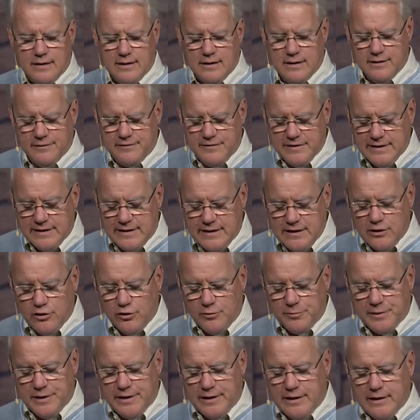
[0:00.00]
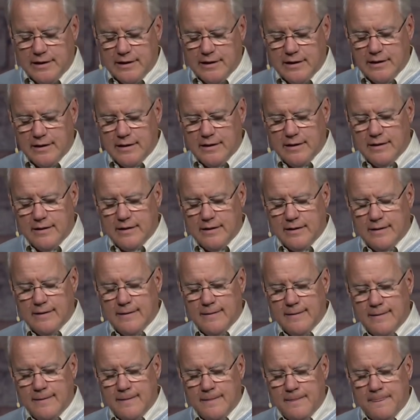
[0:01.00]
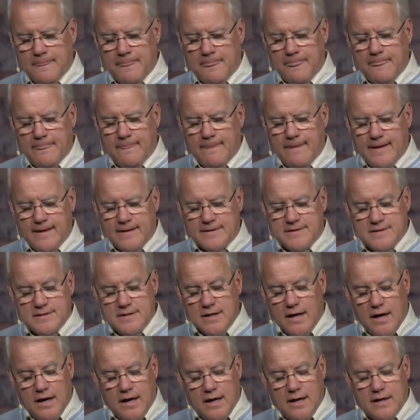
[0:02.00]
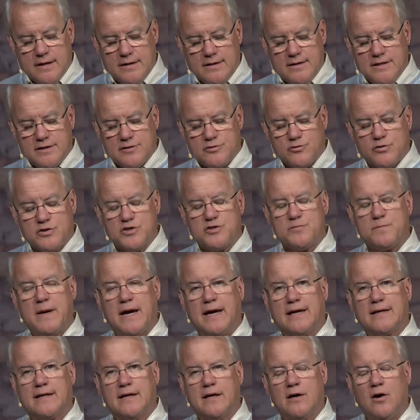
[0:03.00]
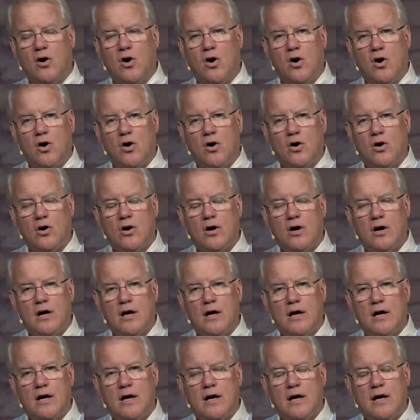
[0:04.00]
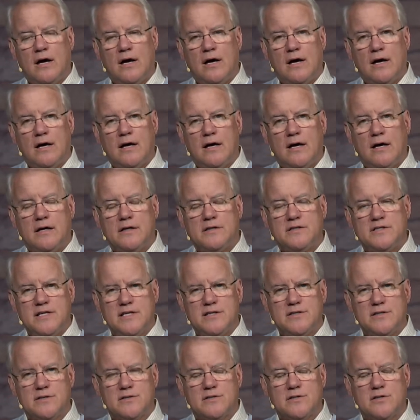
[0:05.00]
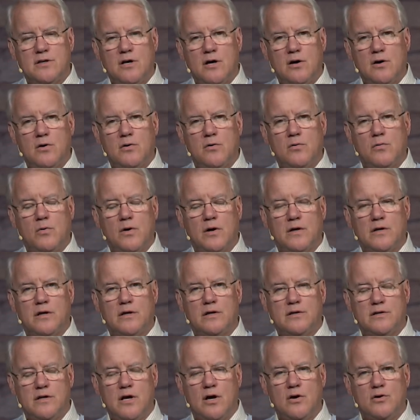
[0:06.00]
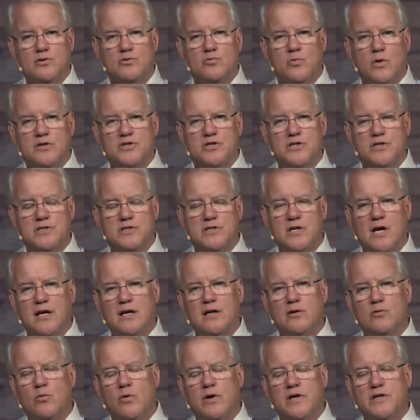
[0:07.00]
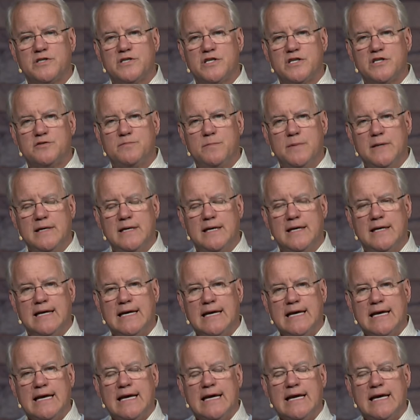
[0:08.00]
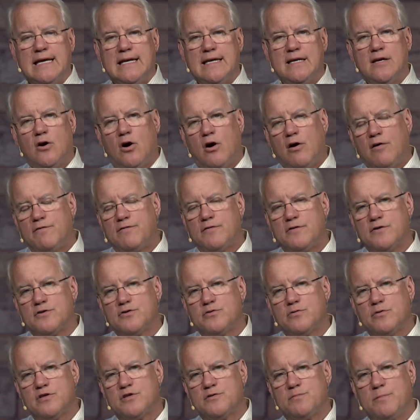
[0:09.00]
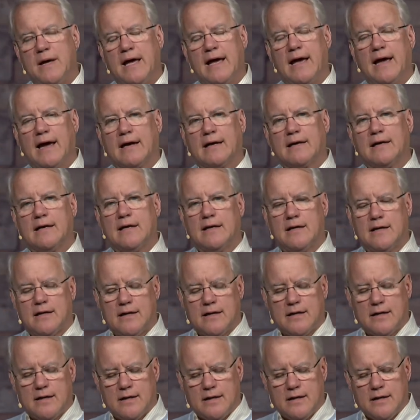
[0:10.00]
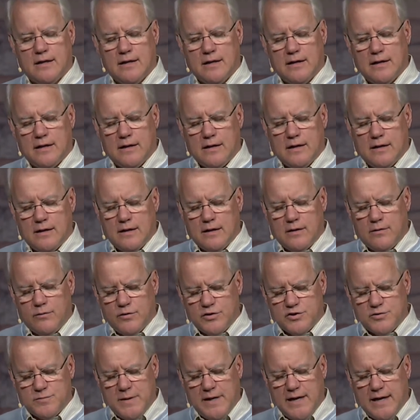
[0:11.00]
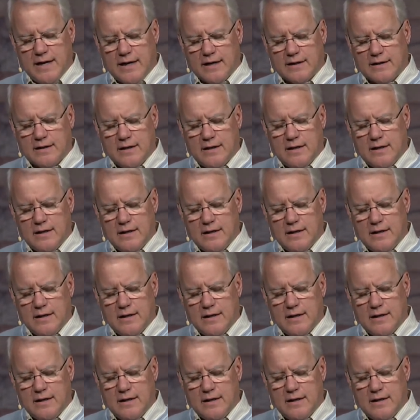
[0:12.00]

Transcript: of endearment. It's not disrespect at all. Jesus knows what she's done and where she's been, and he offers respect. Respect.